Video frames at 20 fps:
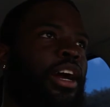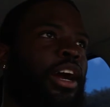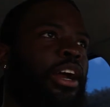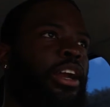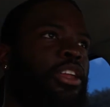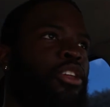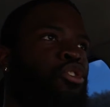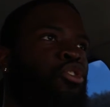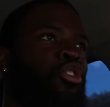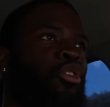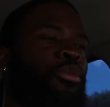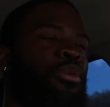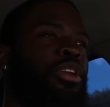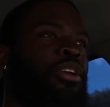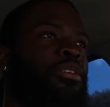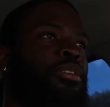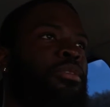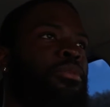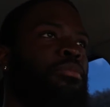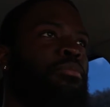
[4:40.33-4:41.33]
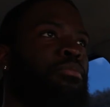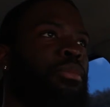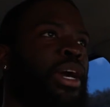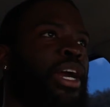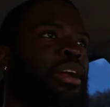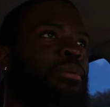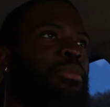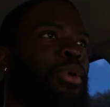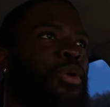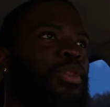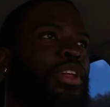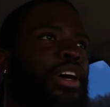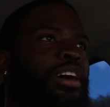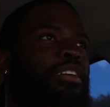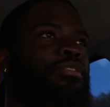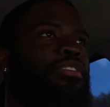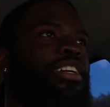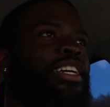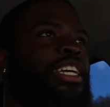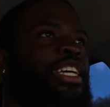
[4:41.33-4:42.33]
Alright, you want me to break both
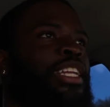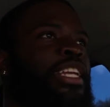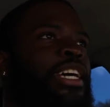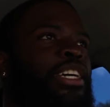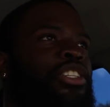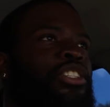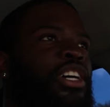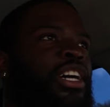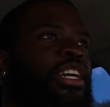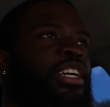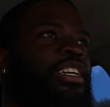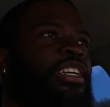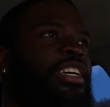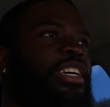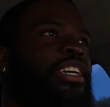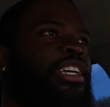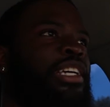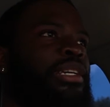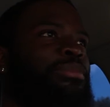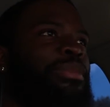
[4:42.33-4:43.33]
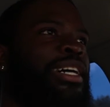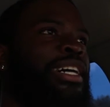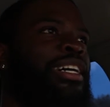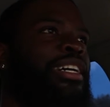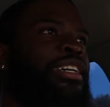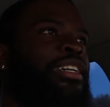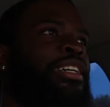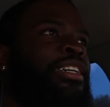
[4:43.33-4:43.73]
our fucking necks trying to get hit by...